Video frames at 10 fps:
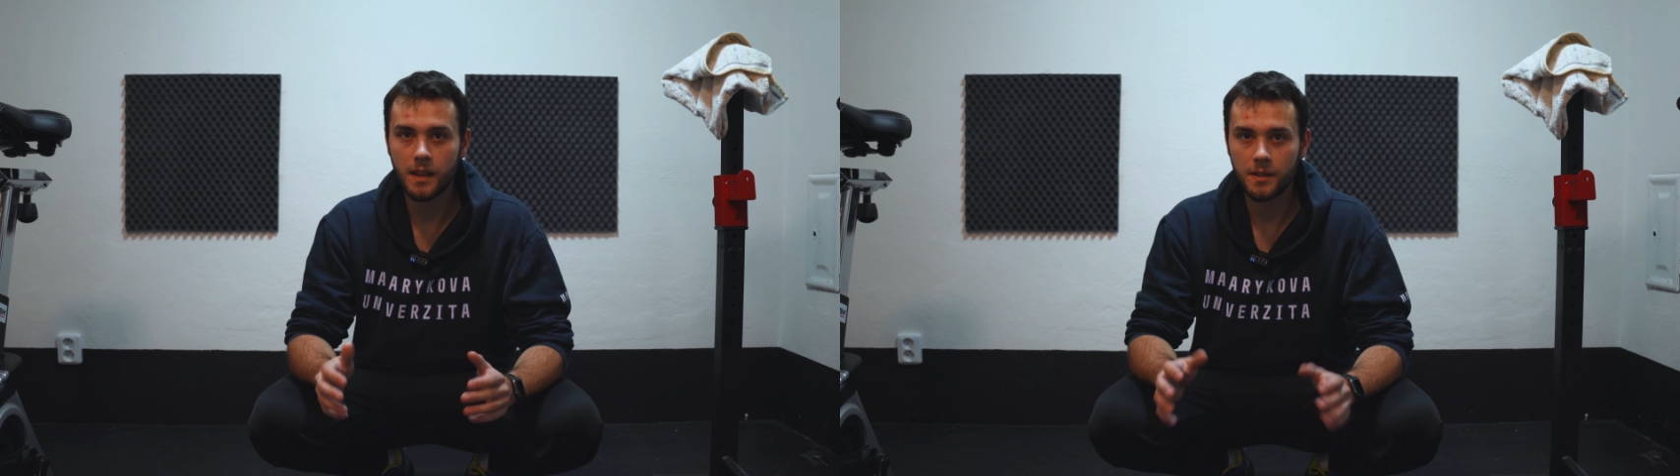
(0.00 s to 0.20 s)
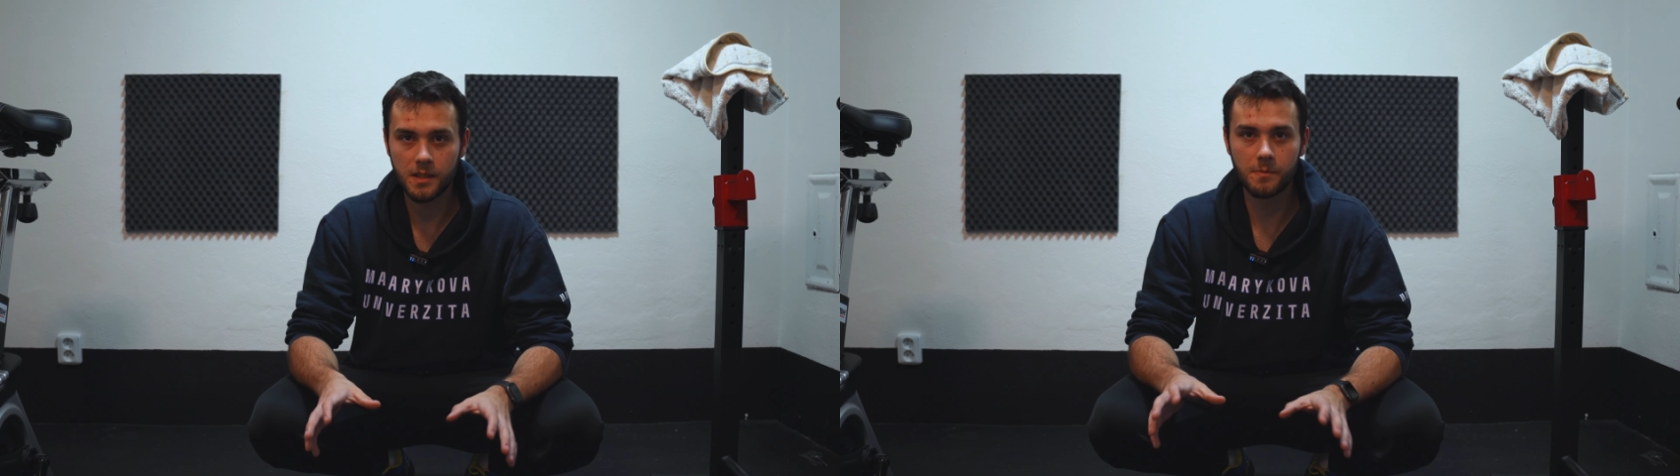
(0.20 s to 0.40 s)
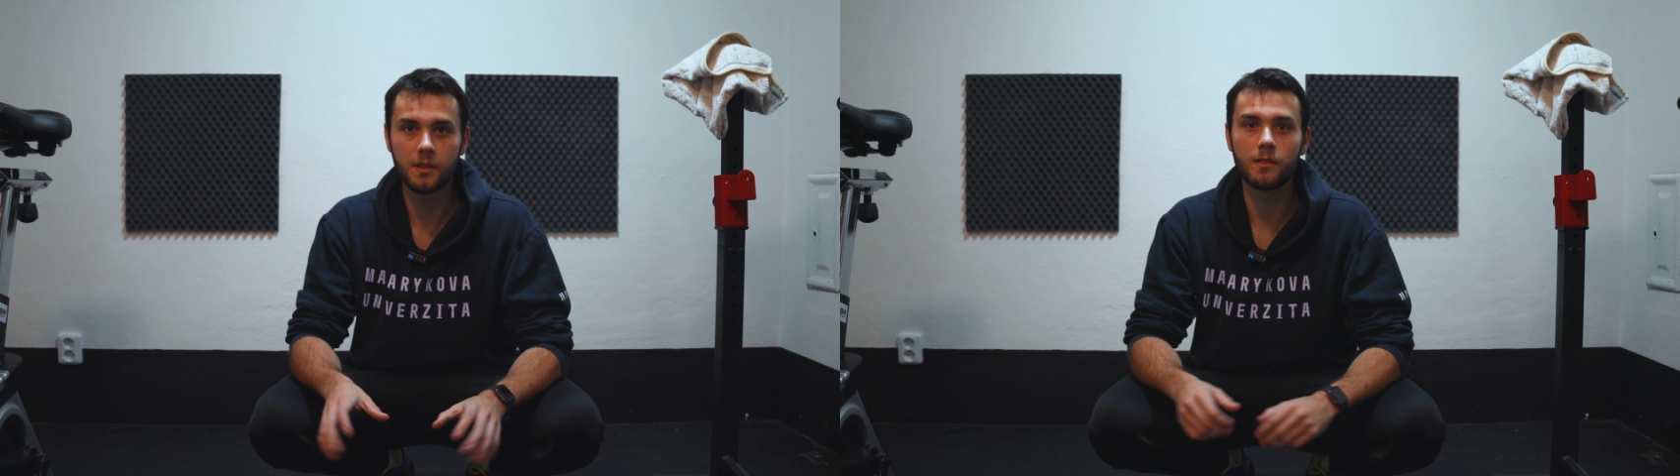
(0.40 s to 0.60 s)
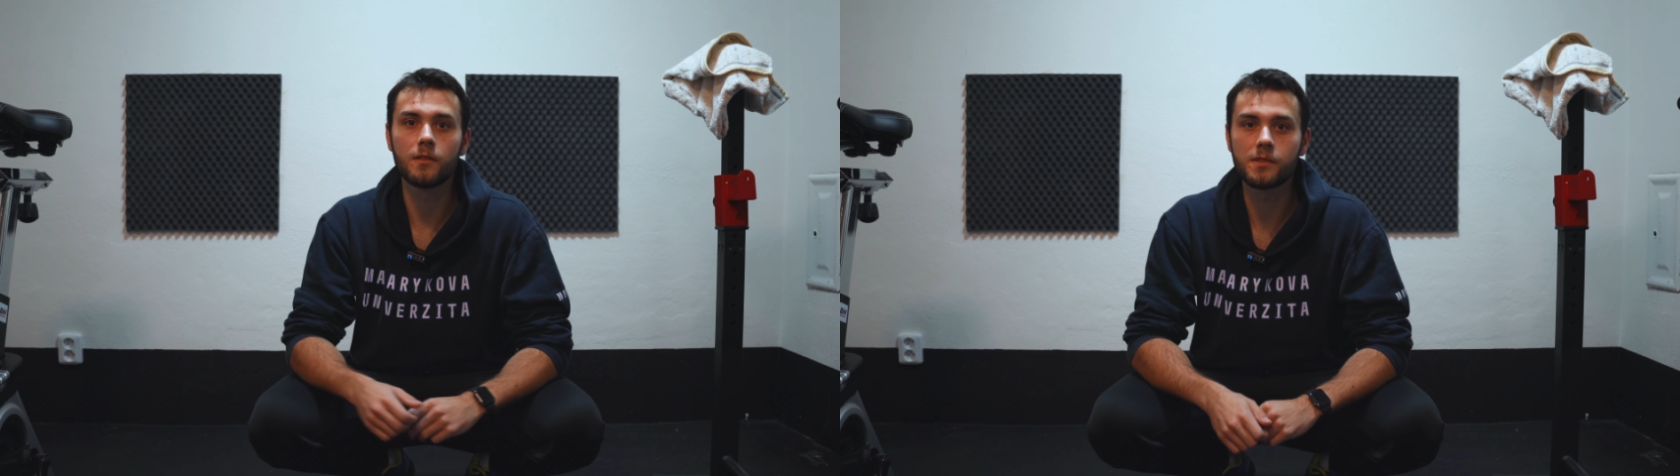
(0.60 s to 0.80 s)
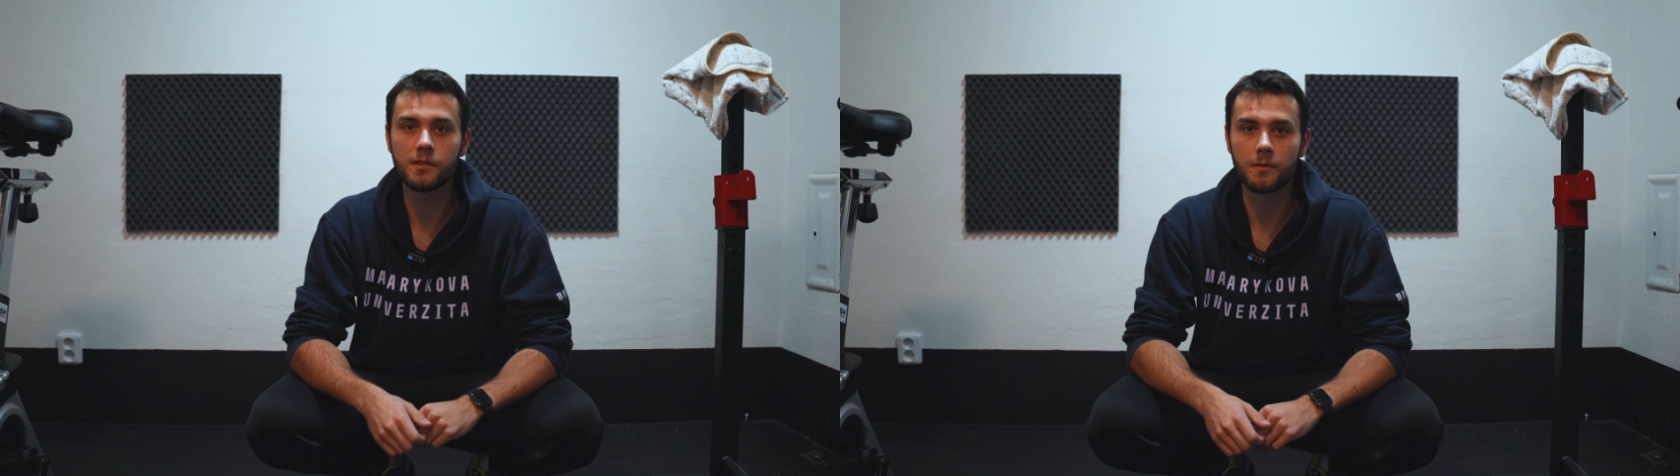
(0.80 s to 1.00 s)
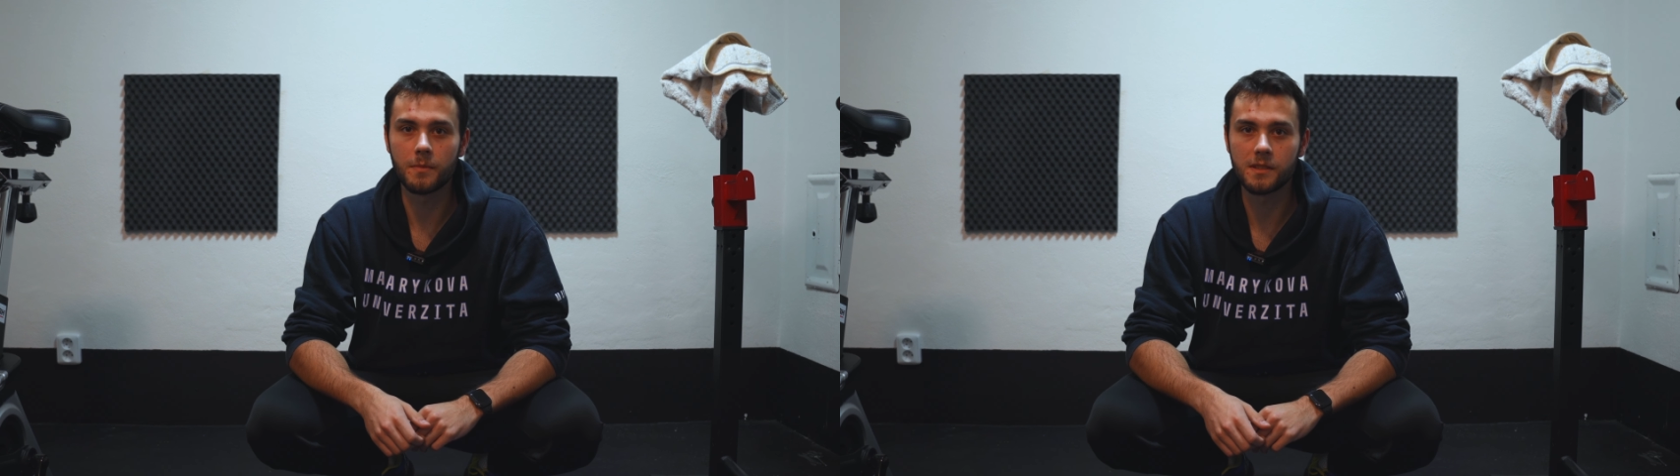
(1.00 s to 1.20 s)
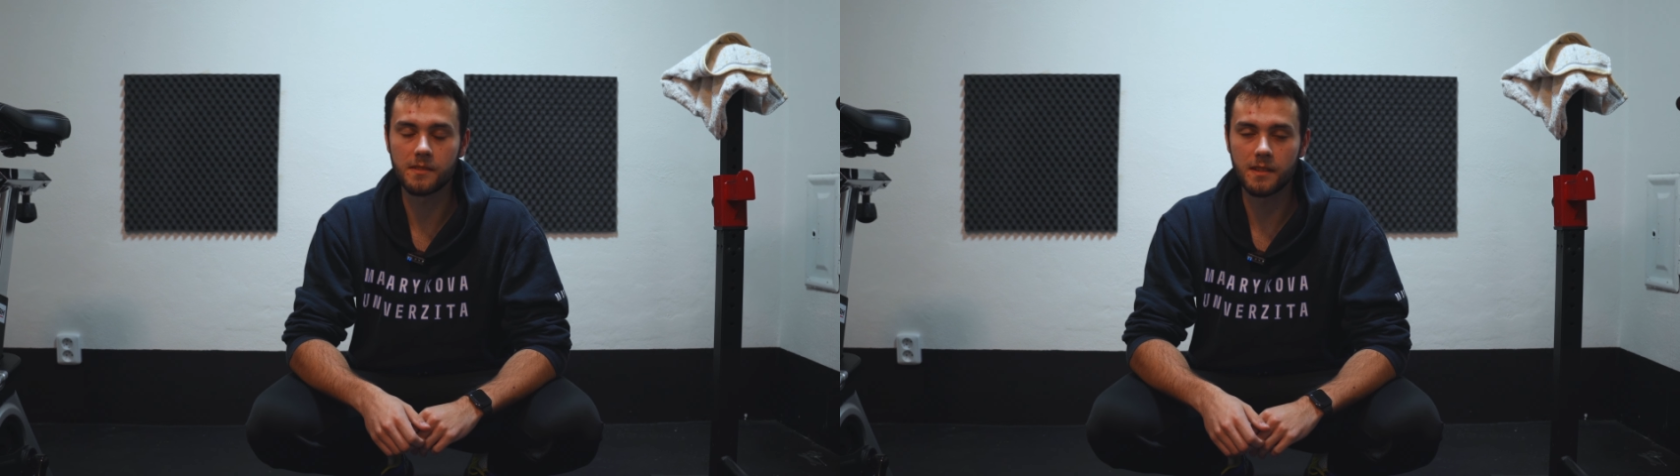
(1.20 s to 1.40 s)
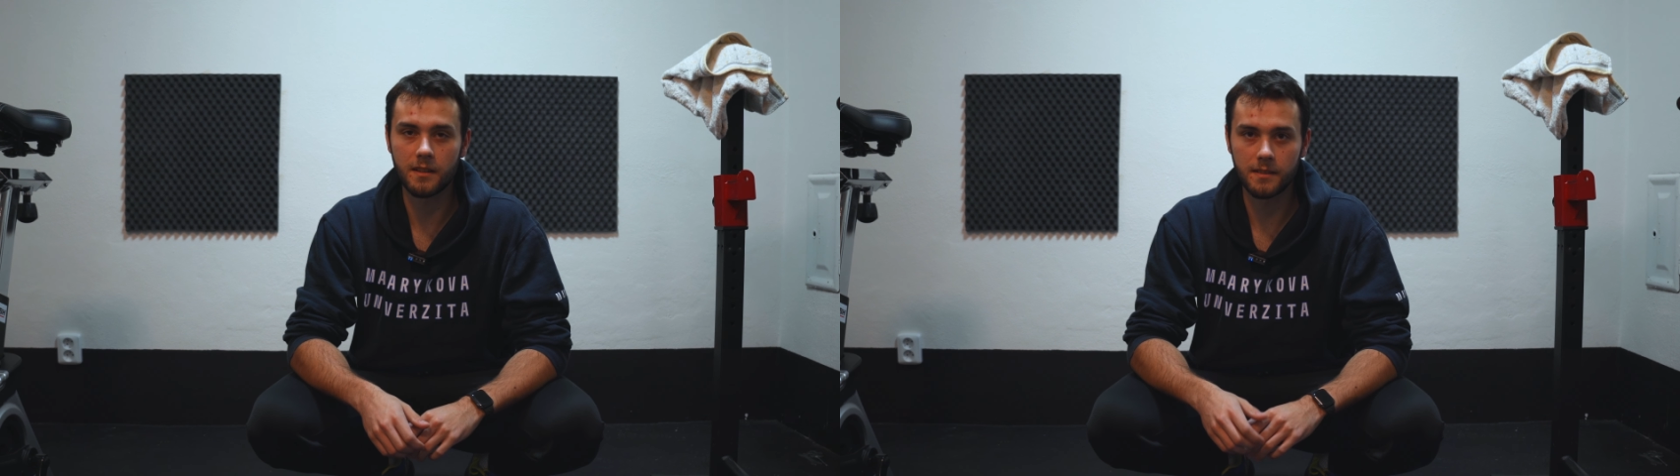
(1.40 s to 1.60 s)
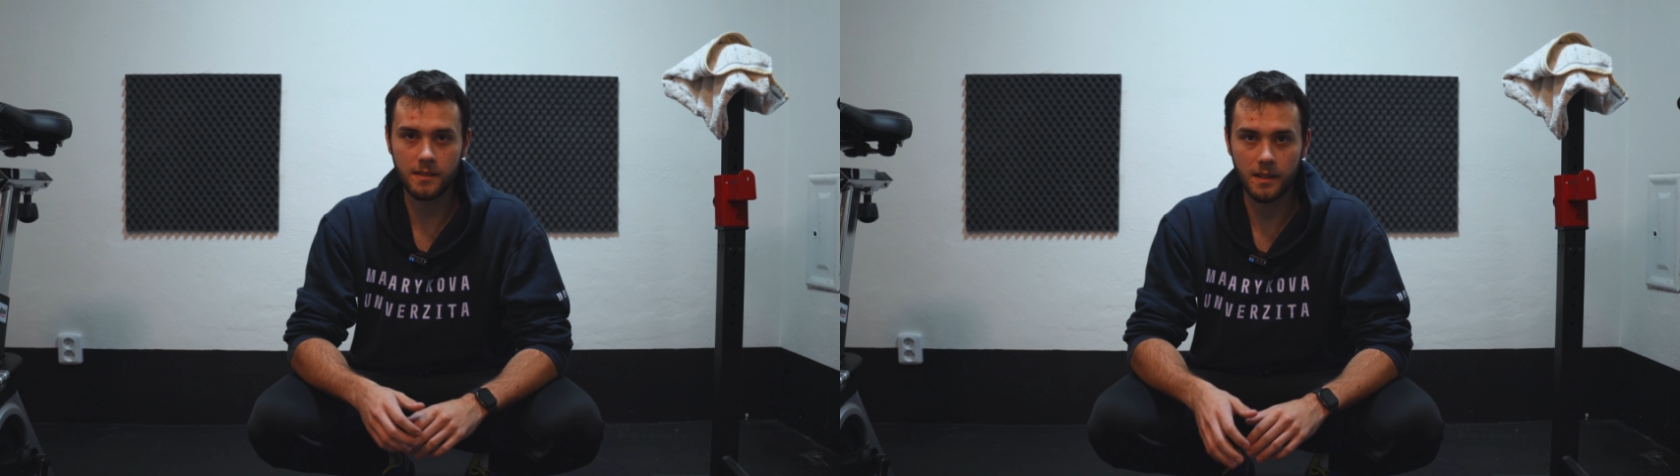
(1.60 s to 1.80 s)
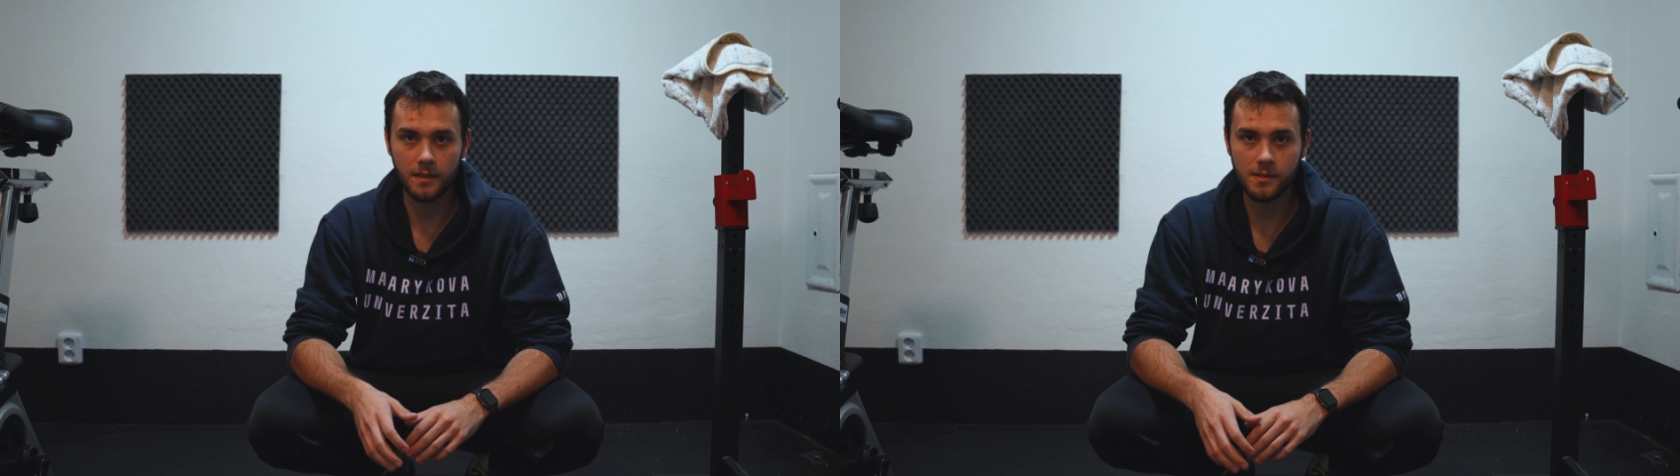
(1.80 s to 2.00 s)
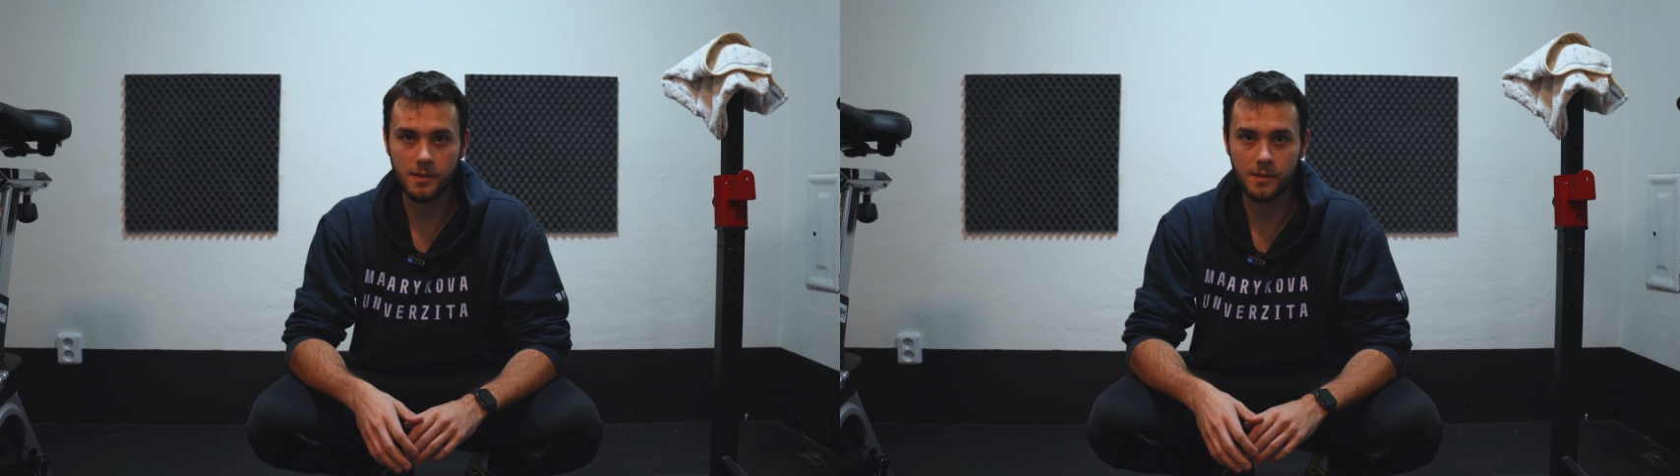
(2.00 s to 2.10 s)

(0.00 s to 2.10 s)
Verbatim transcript: just because your muscles are tight.